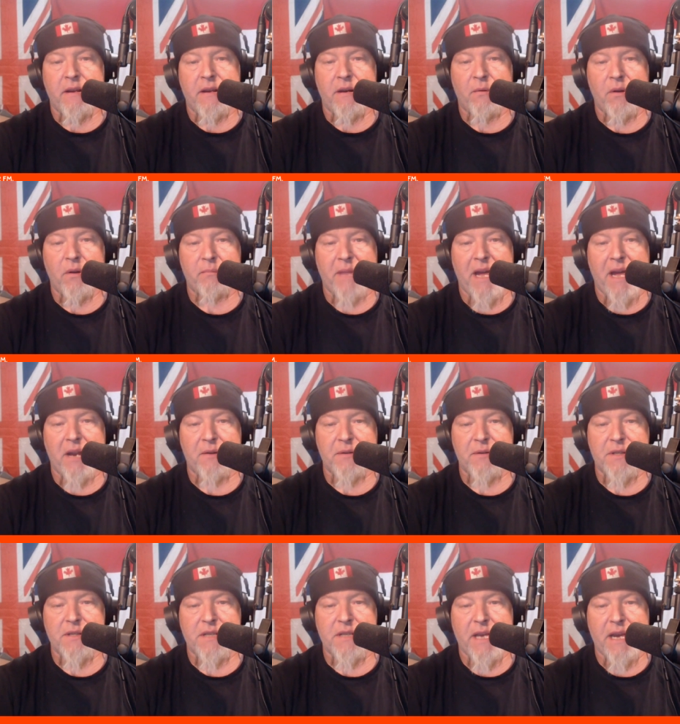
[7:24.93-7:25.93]
What
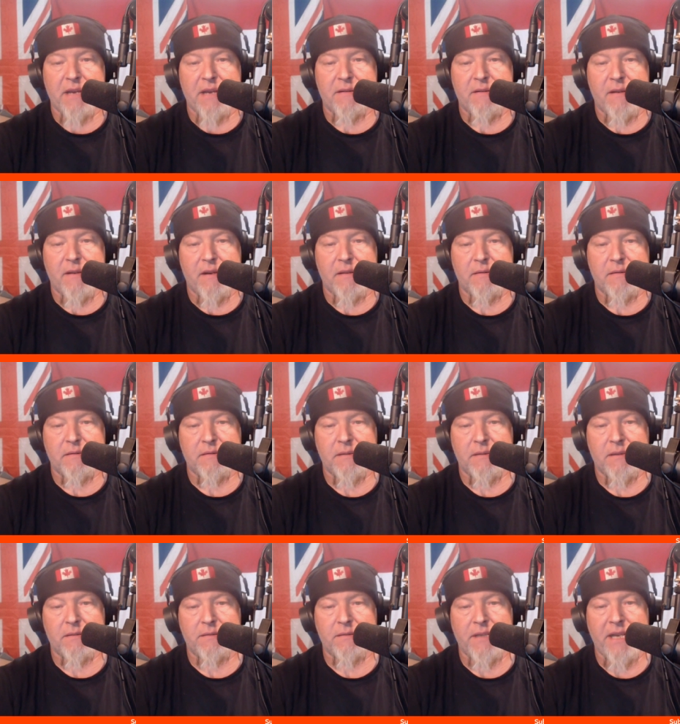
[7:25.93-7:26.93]
matters is that uh,
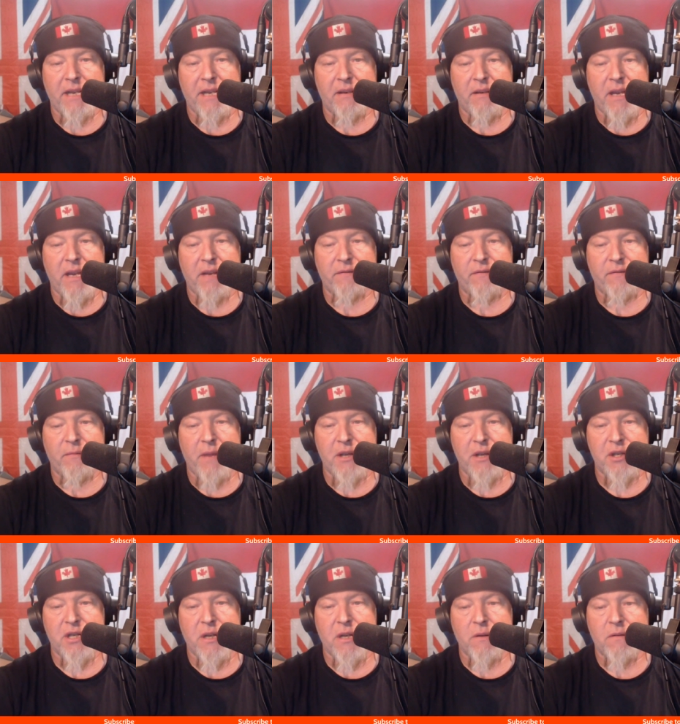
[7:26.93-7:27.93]
you know they get
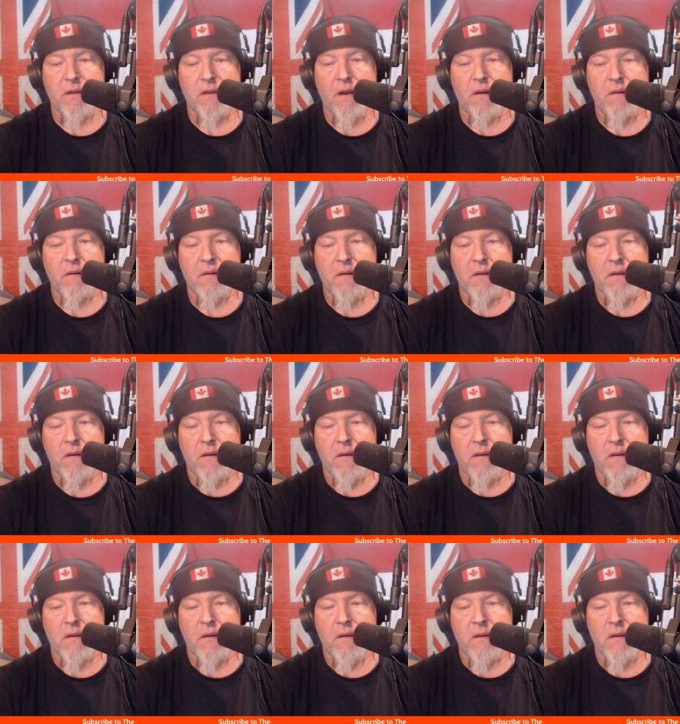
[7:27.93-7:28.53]
information out there.